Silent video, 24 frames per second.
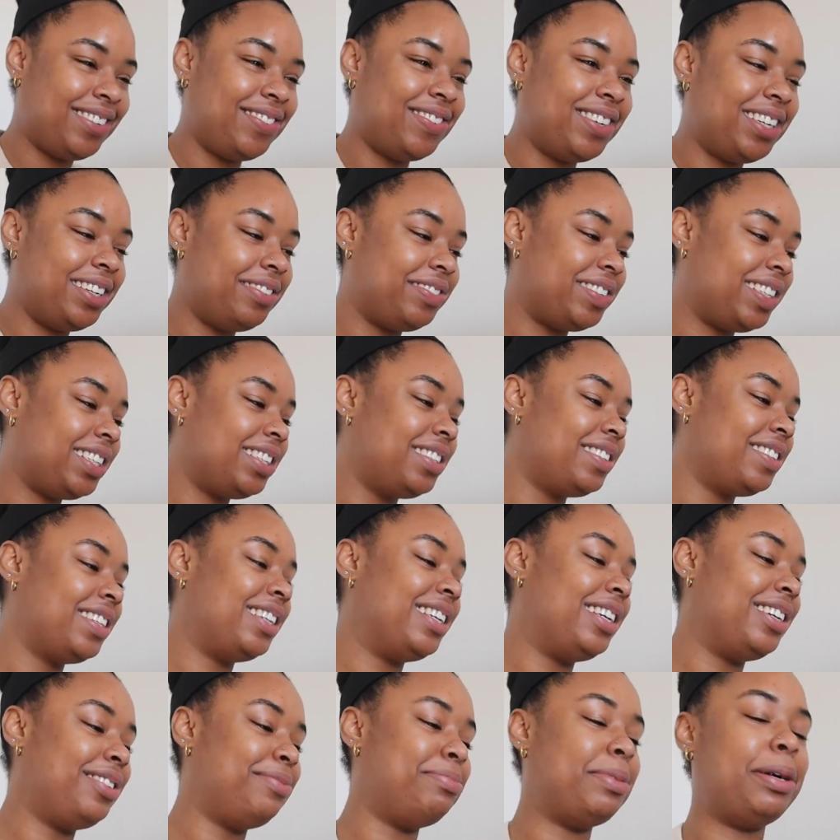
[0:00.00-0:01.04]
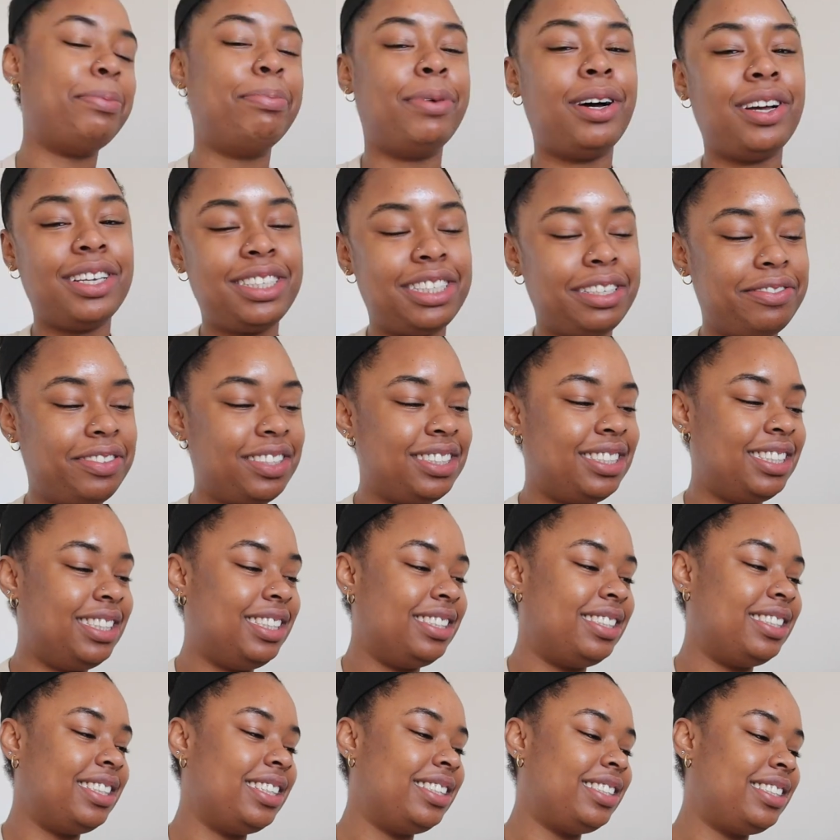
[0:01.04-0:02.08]
whatever. My boss ever
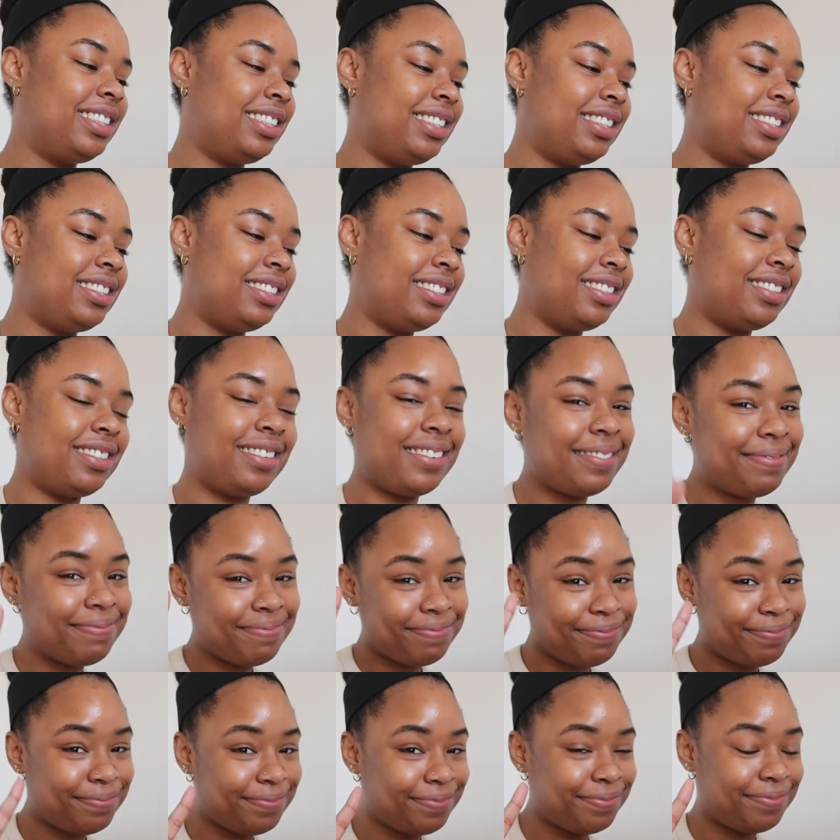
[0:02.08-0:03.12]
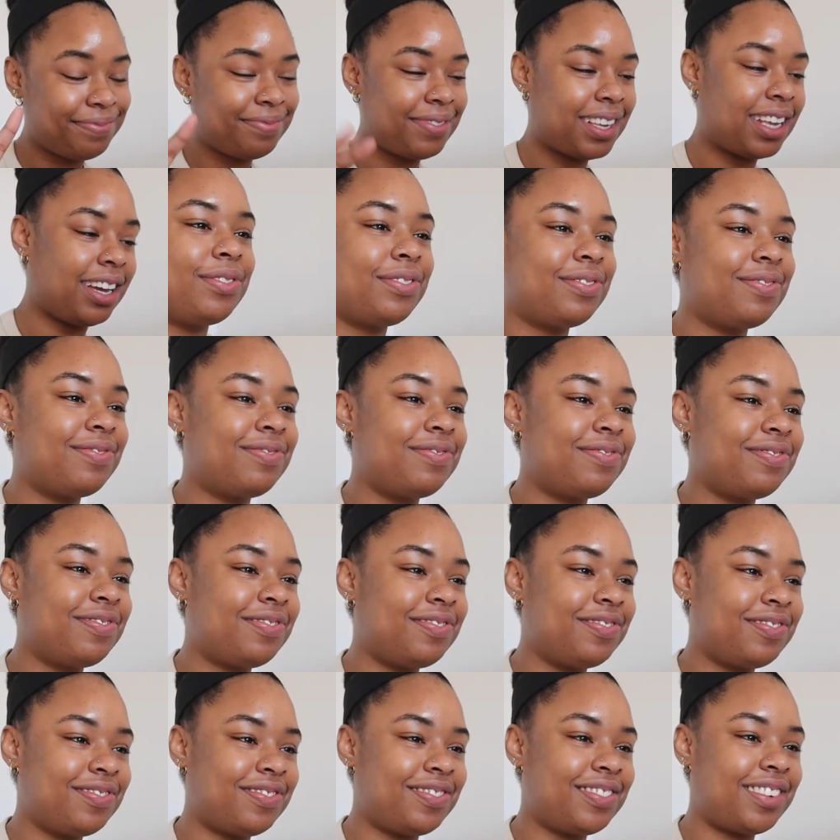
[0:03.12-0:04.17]
sees this? Yeah, you know,
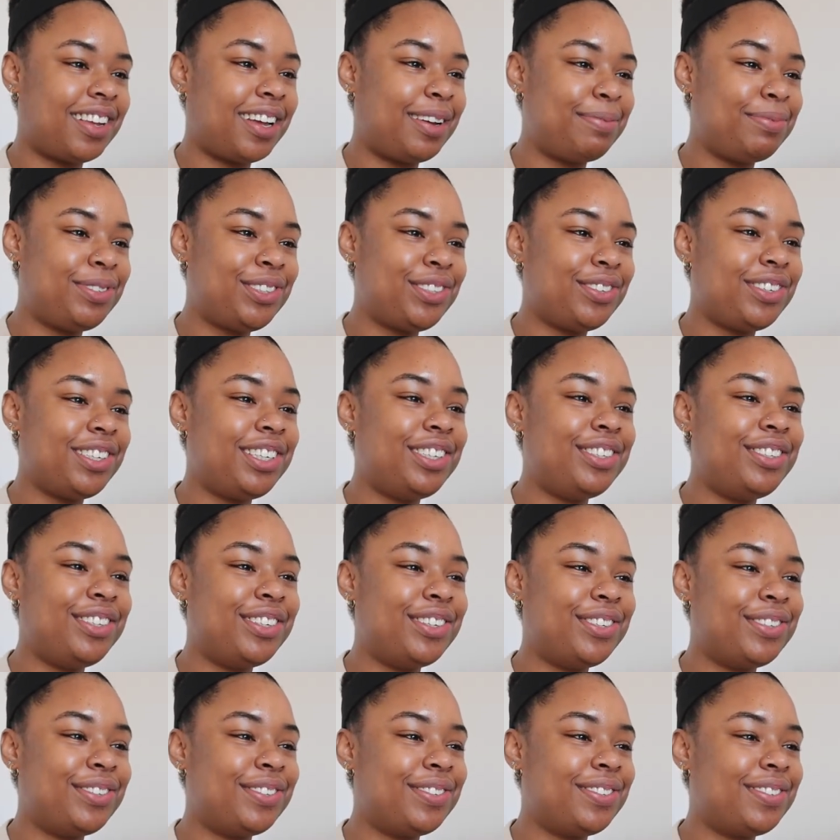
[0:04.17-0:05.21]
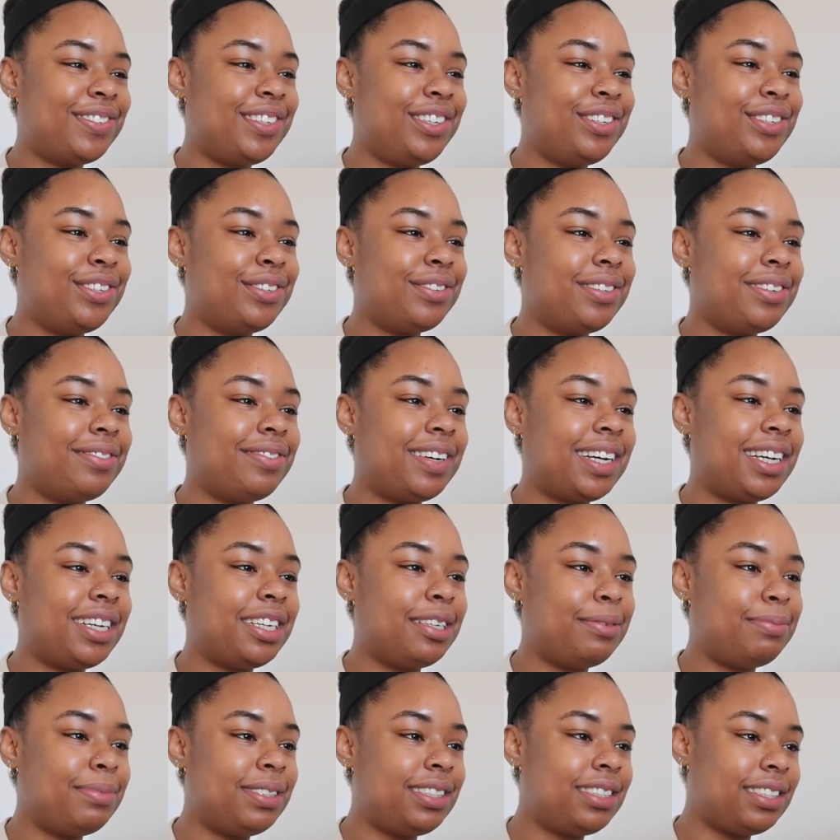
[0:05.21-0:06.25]
I'm sure you know, you know the
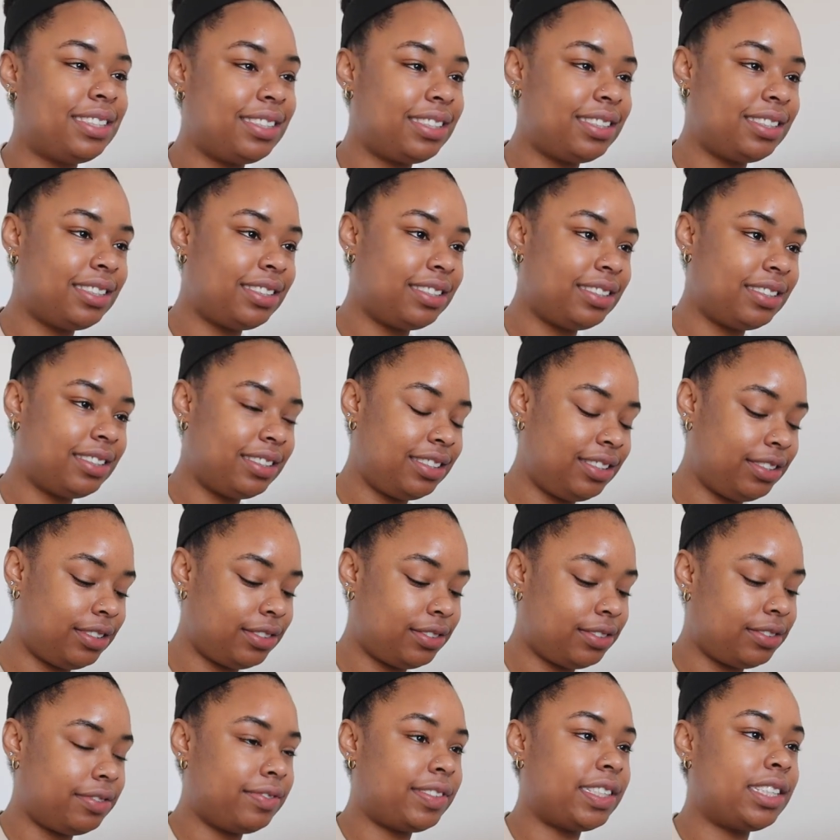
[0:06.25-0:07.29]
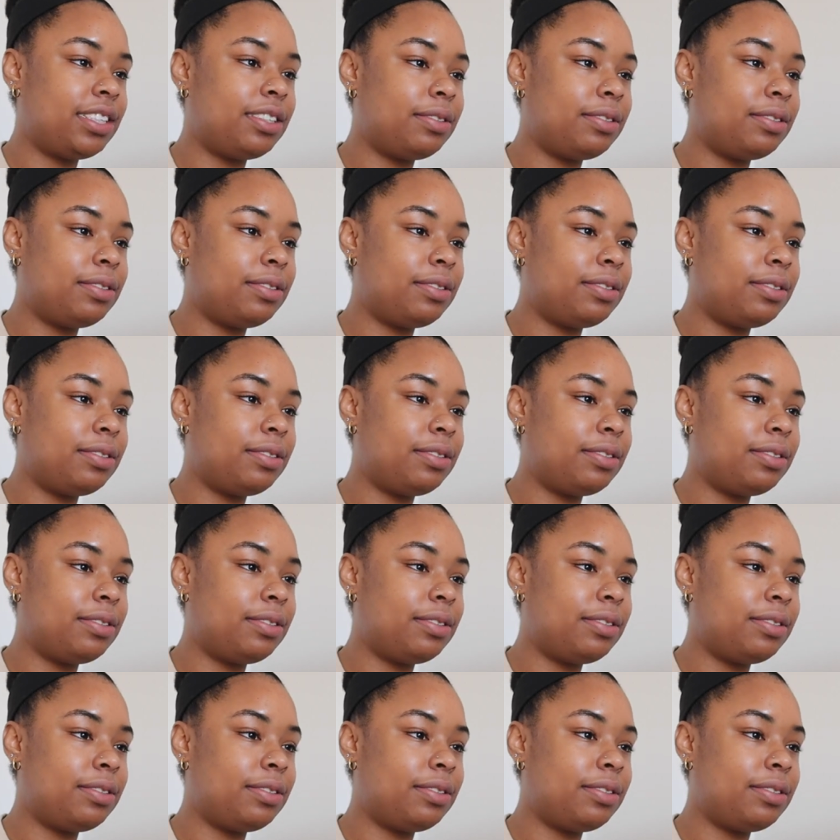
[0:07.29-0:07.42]
vibes, you know the